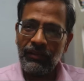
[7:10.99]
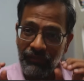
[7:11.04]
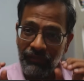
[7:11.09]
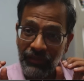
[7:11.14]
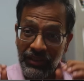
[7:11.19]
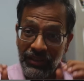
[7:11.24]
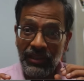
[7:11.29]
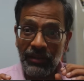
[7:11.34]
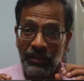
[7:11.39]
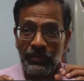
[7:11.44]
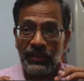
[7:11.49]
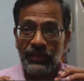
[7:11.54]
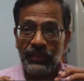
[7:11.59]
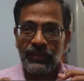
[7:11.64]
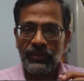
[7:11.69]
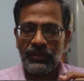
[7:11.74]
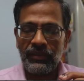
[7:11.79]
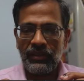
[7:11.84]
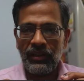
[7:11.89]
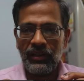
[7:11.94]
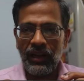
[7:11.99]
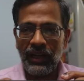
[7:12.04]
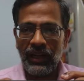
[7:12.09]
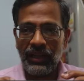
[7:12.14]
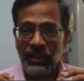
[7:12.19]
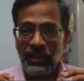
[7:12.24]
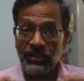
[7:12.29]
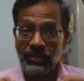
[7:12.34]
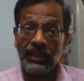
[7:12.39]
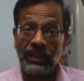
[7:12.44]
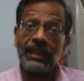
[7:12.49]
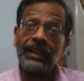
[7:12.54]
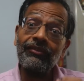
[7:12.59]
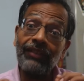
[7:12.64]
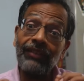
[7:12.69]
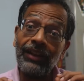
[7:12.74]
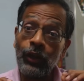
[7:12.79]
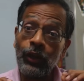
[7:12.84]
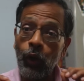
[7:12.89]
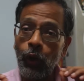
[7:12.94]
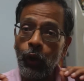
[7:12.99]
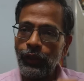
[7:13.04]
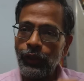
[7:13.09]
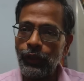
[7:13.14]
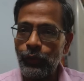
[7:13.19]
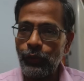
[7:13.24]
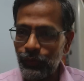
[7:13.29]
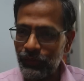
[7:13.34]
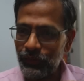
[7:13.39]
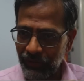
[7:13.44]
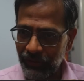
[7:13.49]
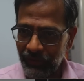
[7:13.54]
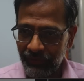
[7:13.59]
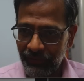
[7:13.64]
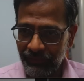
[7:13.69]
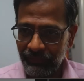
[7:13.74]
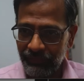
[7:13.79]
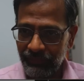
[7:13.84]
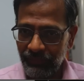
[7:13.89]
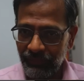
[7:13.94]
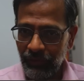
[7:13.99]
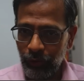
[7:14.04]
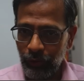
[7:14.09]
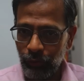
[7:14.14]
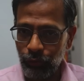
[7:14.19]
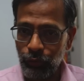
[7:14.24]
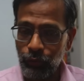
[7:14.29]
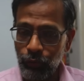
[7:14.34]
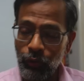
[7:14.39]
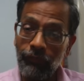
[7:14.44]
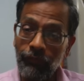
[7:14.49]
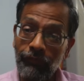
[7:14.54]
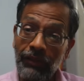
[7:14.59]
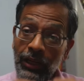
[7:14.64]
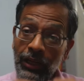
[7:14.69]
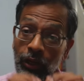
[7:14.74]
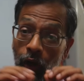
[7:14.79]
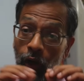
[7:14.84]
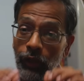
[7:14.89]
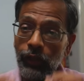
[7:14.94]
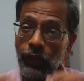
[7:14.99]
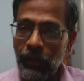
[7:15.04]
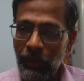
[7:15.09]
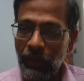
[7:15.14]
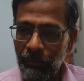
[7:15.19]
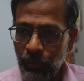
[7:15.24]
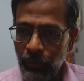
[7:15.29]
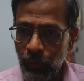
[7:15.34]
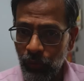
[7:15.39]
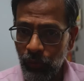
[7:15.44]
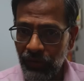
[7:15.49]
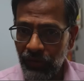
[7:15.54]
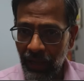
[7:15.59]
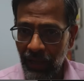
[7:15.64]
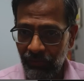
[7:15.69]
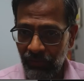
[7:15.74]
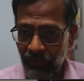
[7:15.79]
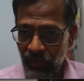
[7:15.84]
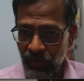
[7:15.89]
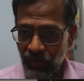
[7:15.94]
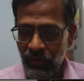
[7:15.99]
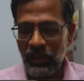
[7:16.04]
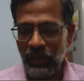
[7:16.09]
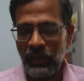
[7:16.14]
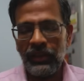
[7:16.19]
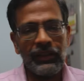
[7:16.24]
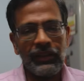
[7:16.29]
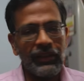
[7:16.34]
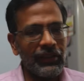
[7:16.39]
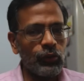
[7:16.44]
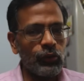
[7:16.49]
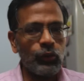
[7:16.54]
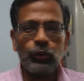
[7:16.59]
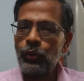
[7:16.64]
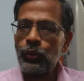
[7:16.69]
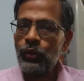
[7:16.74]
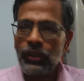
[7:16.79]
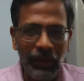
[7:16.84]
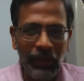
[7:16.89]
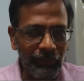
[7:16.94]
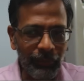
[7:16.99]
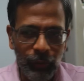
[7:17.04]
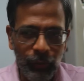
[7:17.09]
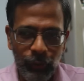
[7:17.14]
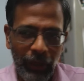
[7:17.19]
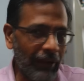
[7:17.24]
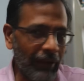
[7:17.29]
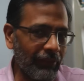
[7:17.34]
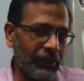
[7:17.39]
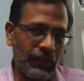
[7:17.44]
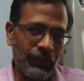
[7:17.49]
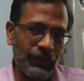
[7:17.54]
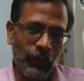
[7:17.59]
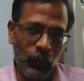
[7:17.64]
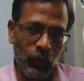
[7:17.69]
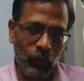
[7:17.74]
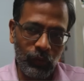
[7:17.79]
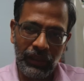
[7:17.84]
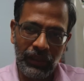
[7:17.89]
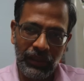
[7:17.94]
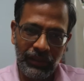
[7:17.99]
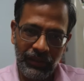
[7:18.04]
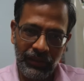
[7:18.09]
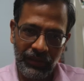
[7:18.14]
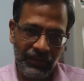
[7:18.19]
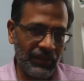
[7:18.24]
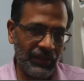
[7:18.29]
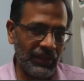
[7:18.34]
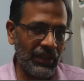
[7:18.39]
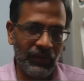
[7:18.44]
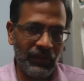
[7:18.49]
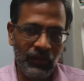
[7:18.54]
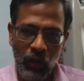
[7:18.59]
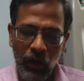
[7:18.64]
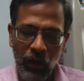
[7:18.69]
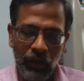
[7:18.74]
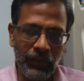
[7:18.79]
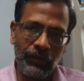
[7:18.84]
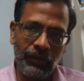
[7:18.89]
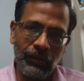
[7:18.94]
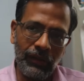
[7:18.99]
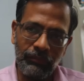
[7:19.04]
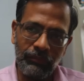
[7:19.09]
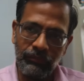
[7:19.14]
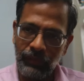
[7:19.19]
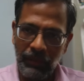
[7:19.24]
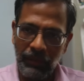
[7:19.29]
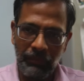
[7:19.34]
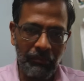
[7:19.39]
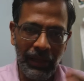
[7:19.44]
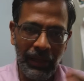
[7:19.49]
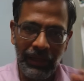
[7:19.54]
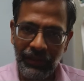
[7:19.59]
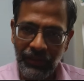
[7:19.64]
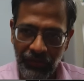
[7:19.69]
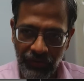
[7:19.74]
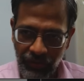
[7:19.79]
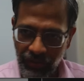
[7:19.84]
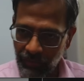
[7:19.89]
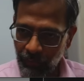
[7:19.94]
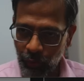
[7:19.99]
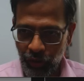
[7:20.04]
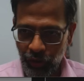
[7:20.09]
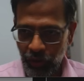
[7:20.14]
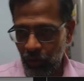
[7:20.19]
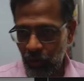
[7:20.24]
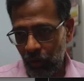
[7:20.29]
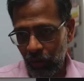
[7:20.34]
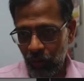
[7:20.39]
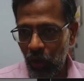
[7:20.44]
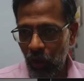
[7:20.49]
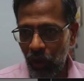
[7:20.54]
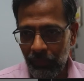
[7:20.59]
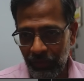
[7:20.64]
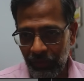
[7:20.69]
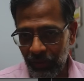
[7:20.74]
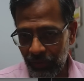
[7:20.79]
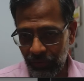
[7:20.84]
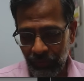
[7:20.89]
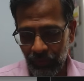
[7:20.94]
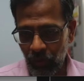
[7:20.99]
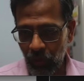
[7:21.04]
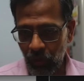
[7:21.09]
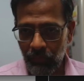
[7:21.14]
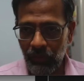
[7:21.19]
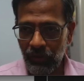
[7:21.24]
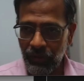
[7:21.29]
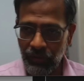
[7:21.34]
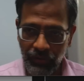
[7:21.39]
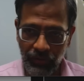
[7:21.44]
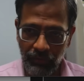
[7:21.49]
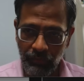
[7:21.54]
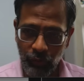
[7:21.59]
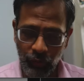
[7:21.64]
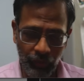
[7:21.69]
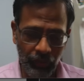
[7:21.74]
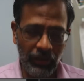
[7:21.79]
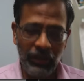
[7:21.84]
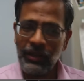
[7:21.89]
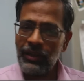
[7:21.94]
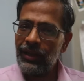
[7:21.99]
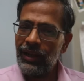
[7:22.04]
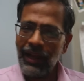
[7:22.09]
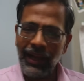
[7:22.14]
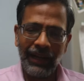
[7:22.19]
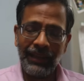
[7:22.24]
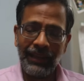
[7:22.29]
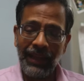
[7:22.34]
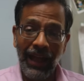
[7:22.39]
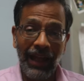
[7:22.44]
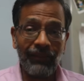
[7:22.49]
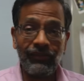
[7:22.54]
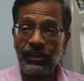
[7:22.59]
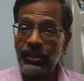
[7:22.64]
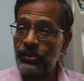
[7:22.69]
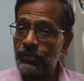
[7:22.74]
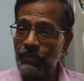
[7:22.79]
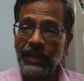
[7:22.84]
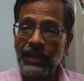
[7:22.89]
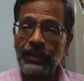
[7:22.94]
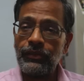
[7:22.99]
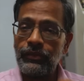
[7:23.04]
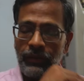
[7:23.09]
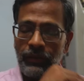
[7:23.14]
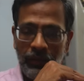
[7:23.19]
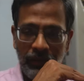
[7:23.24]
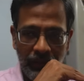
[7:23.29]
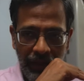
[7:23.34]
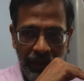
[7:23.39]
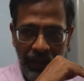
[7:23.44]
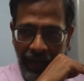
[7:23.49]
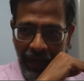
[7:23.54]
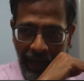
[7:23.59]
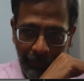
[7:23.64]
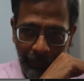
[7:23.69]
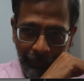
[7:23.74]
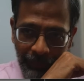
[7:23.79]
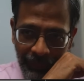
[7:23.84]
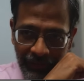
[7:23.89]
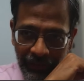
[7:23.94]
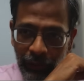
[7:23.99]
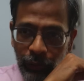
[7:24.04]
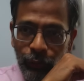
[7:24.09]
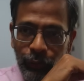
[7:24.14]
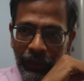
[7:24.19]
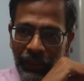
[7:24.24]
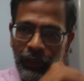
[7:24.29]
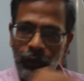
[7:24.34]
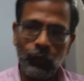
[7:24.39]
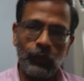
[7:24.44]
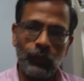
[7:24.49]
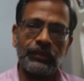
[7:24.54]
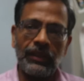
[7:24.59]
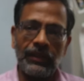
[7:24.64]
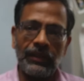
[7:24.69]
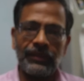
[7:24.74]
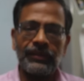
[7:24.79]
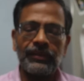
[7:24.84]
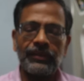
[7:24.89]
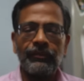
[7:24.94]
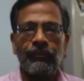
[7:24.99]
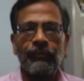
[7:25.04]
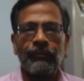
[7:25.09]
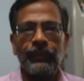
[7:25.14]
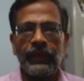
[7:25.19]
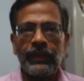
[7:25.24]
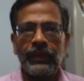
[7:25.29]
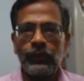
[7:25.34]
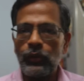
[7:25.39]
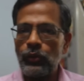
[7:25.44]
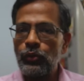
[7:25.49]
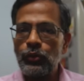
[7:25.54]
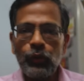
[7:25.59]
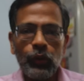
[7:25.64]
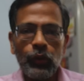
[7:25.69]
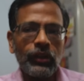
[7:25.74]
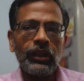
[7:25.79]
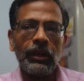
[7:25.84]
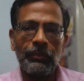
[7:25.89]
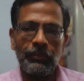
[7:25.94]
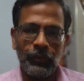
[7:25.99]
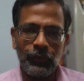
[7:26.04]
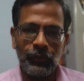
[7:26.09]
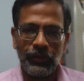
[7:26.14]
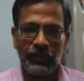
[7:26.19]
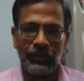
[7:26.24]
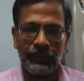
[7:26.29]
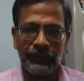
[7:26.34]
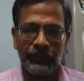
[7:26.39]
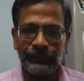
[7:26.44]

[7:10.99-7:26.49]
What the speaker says: Wisdom is understanding when not to use it. You should know when not to compute the average. You shouldn't compute average for rolling returns. It is not a Bell distribution or a normal distribution. And the average makes absolutely no sense. So you shouldn't compute it.